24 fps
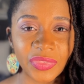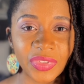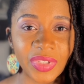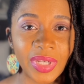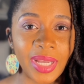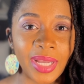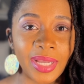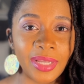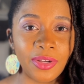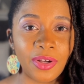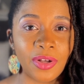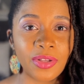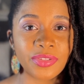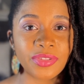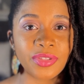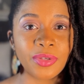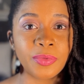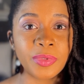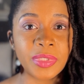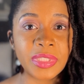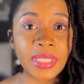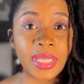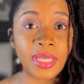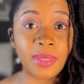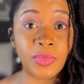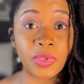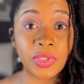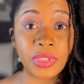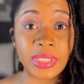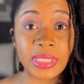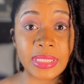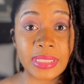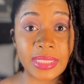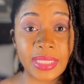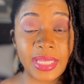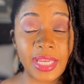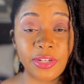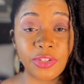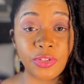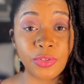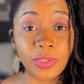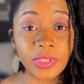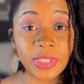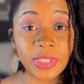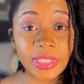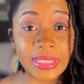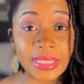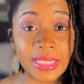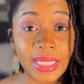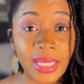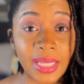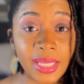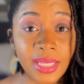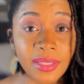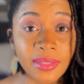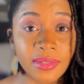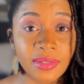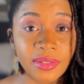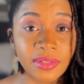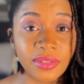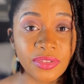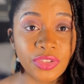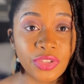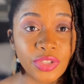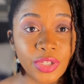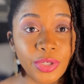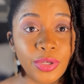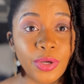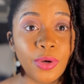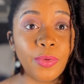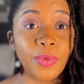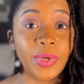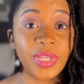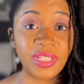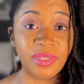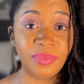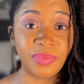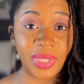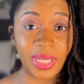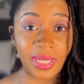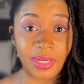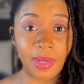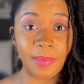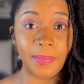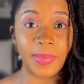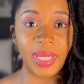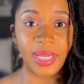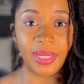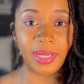I also was able to schedule a date to go in and pick up my